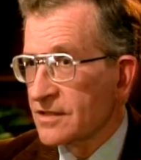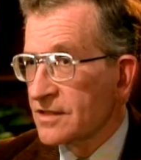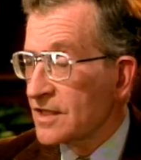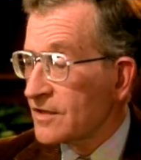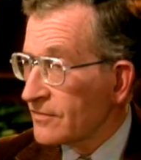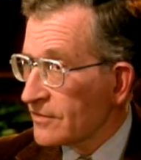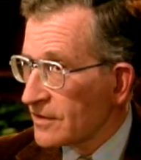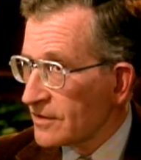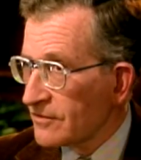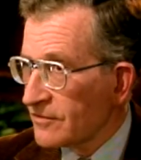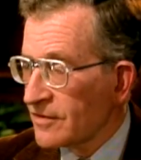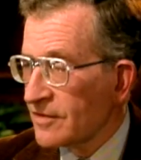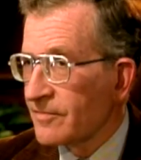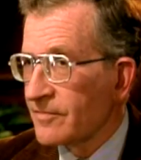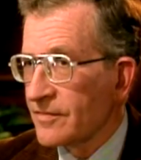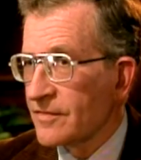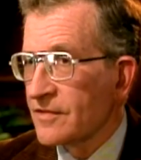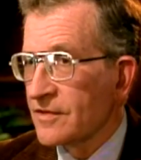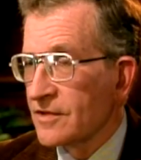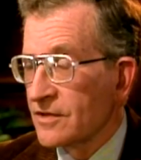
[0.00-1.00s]
different
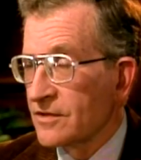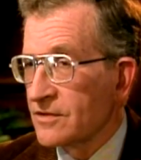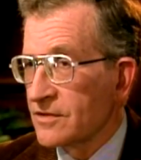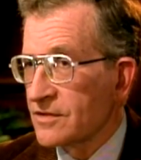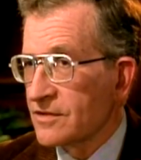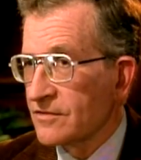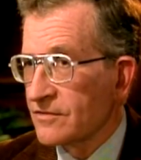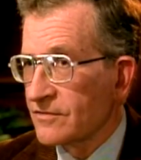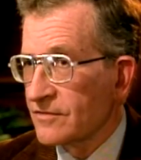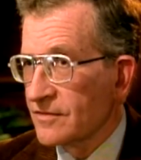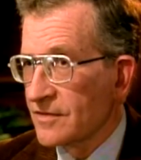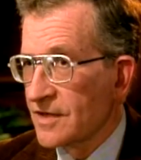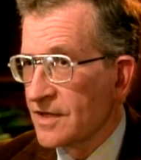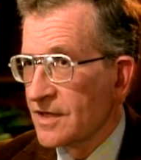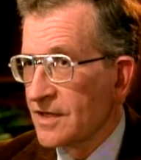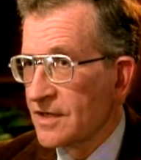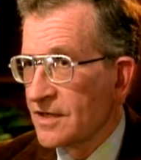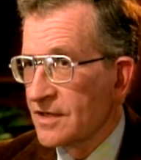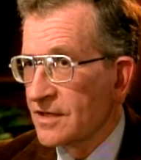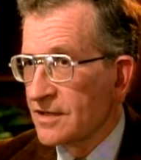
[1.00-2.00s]
from those of
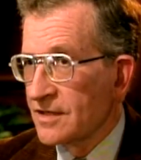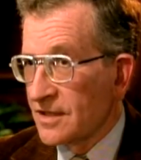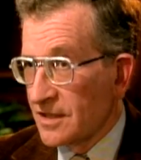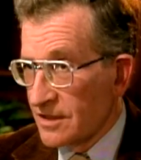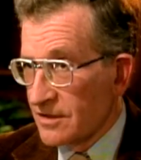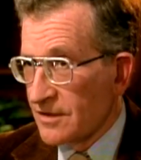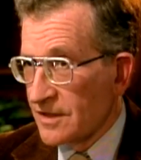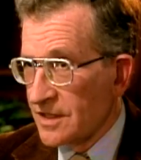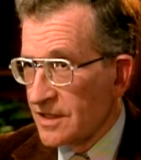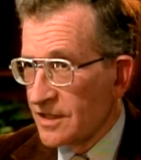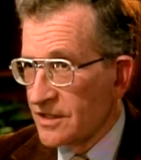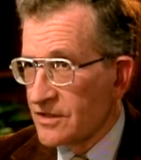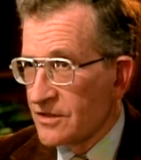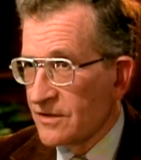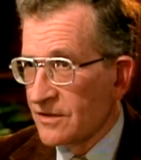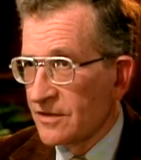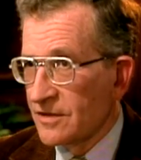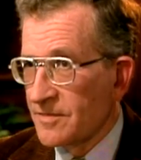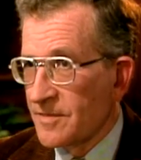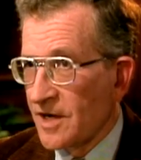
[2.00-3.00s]
the other
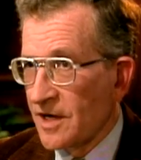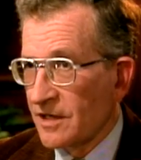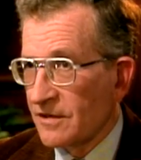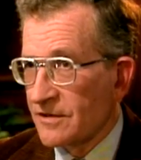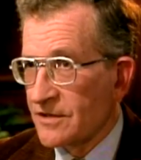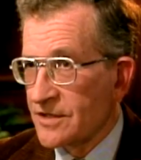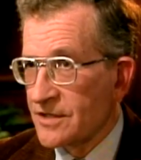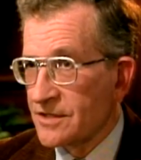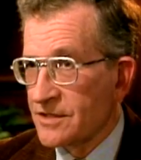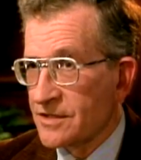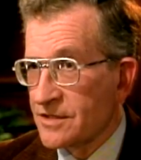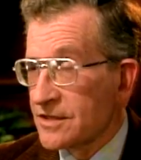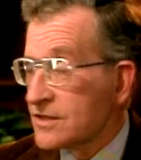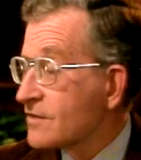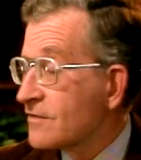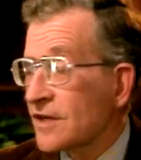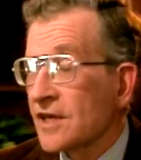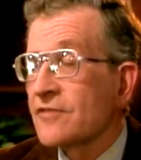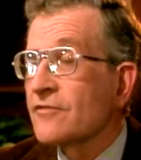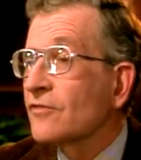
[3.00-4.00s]
industrial democracies. This is a
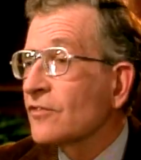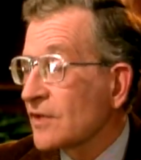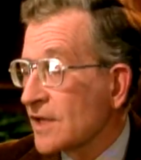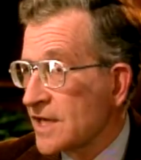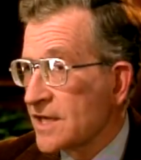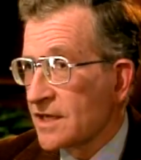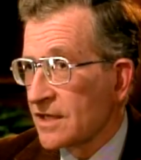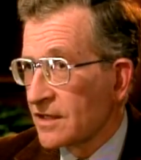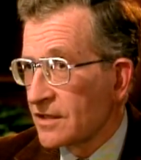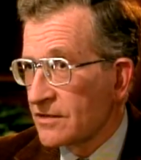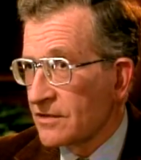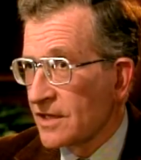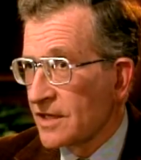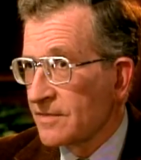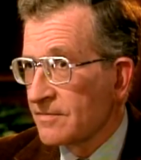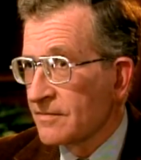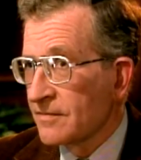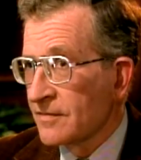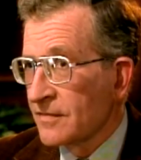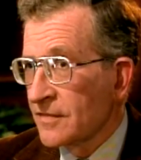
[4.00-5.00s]
very free country.
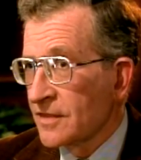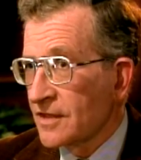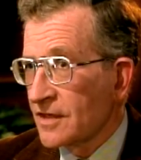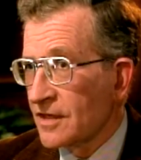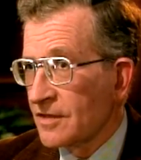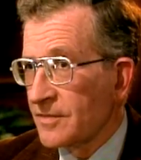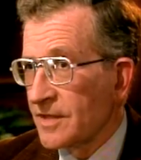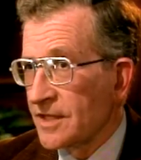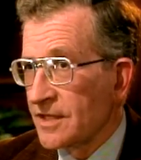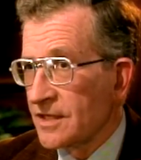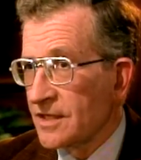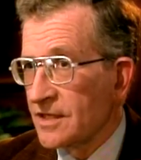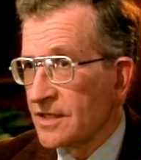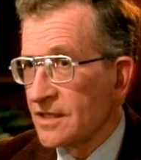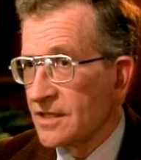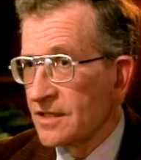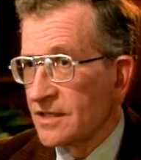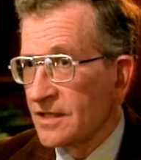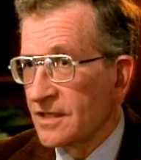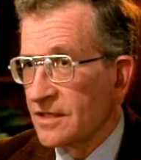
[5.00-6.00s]
I mean, the
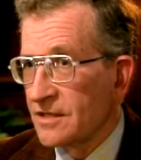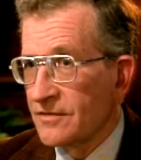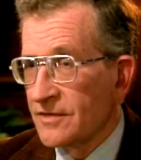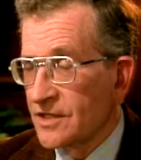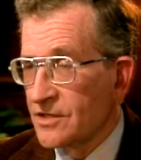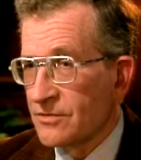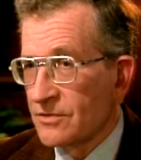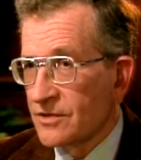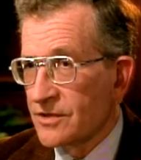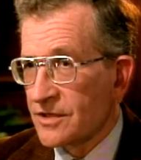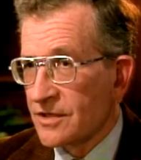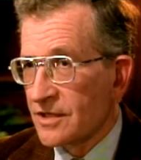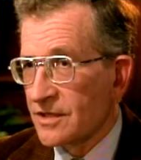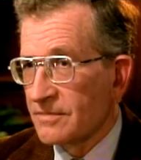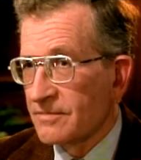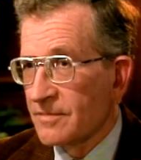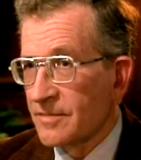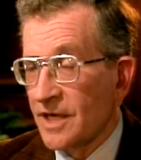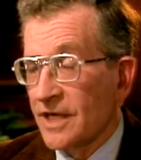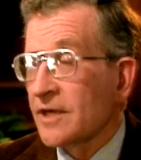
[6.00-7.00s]
individuals are,
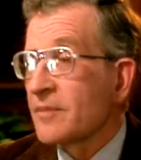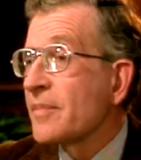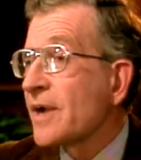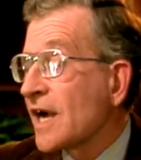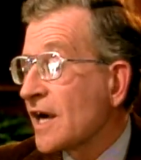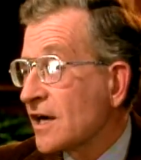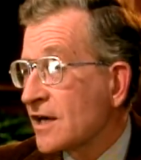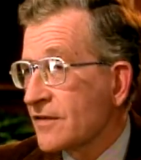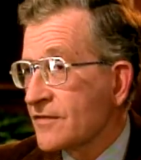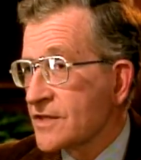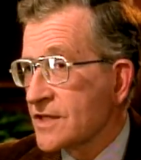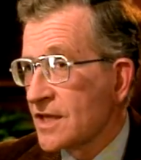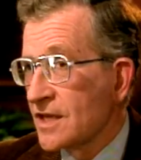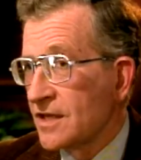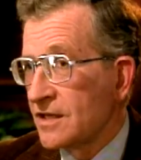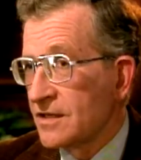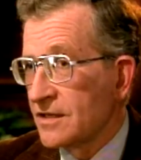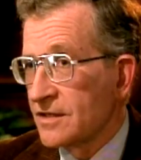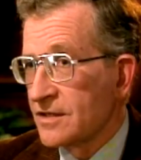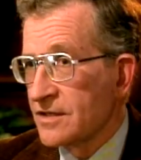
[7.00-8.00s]
by comparative
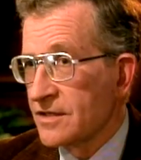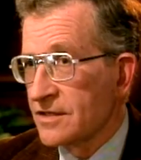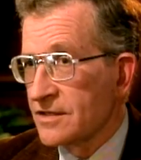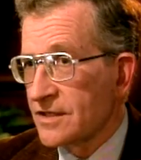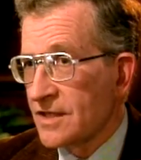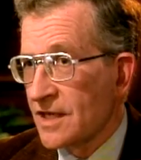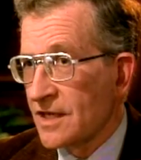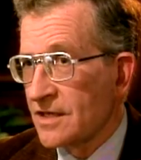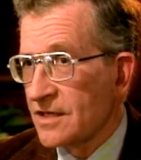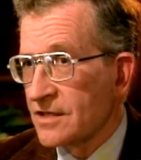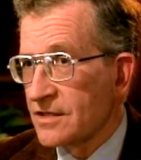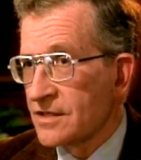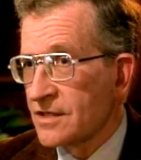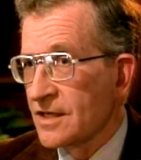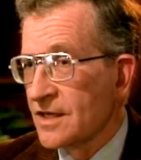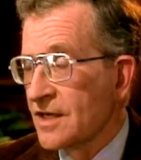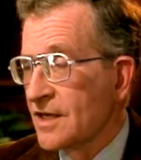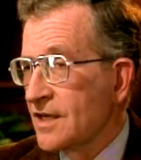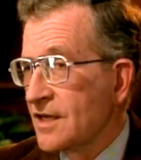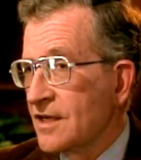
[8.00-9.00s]
standards, the state is
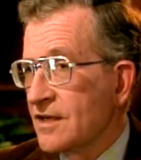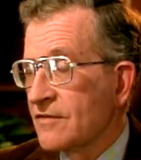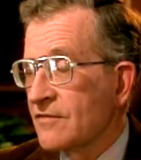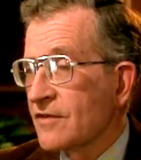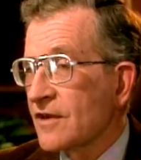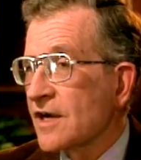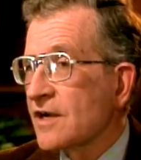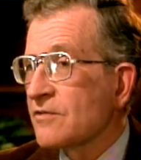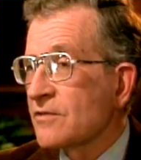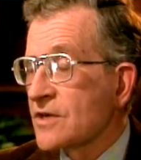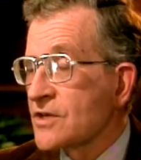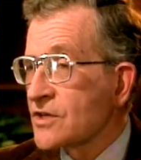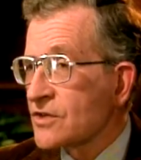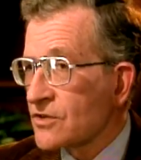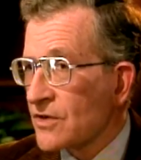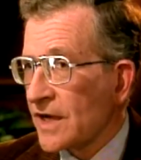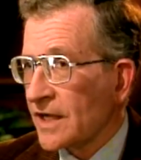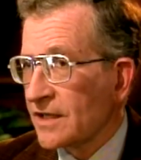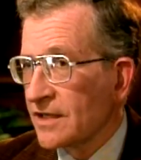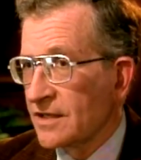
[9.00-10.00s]
very
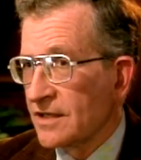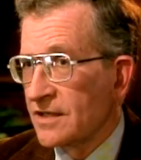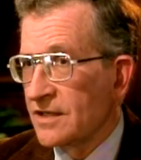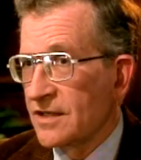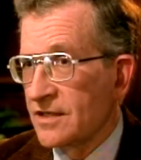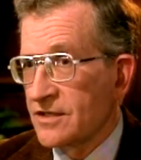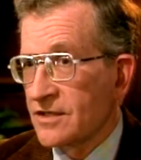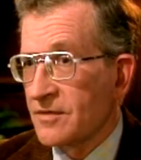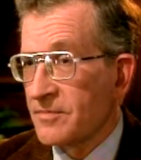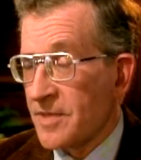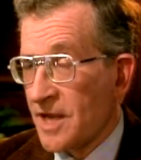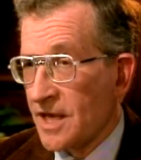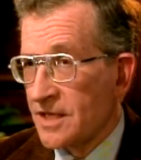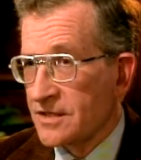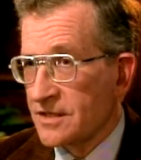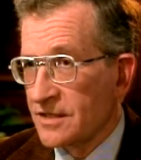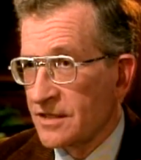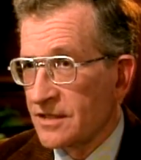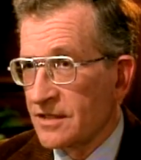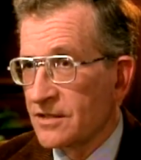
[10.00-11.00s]
restricted in its
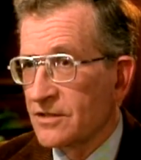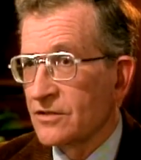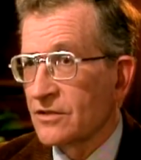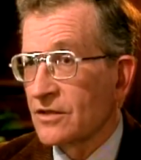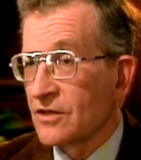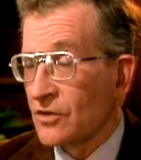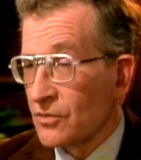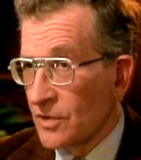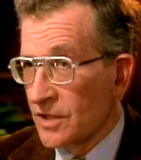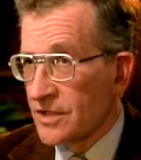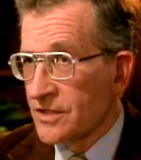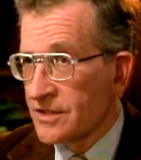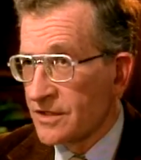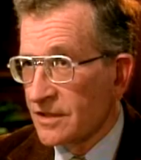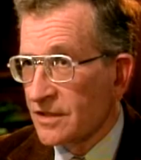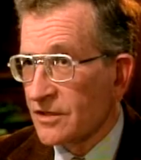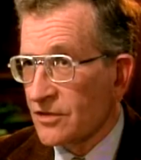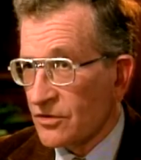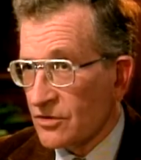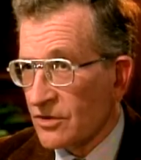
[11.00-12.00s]
capacity to coerce and
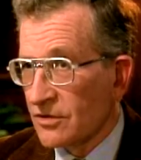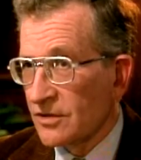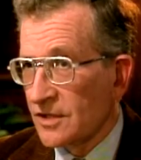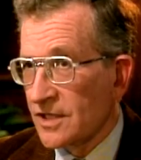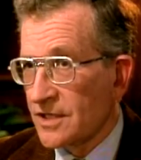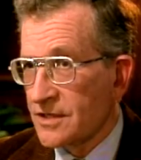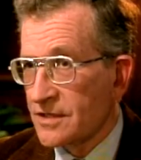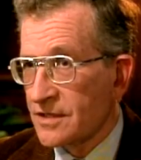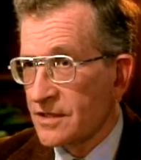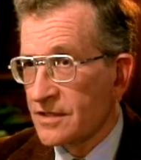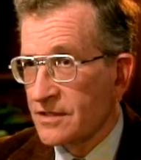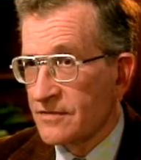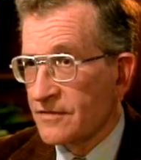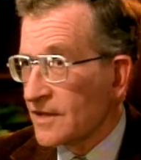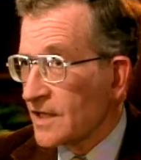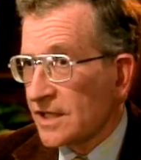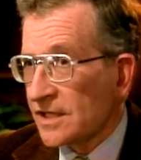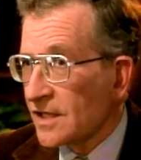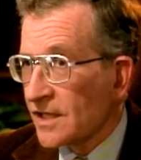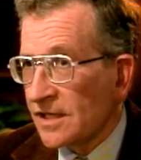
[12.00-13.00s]
control us. There's
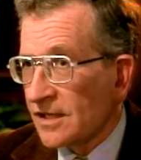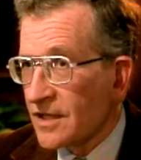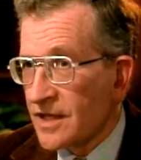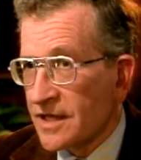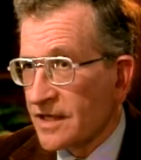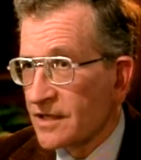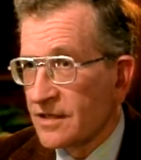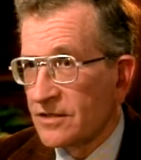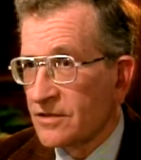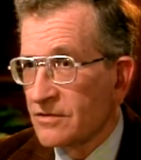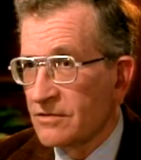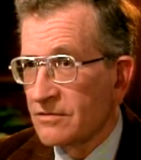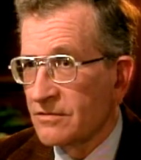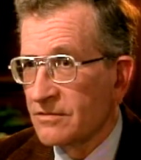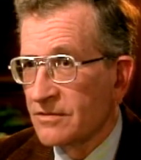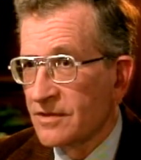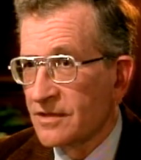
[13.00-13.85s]
very little they can do.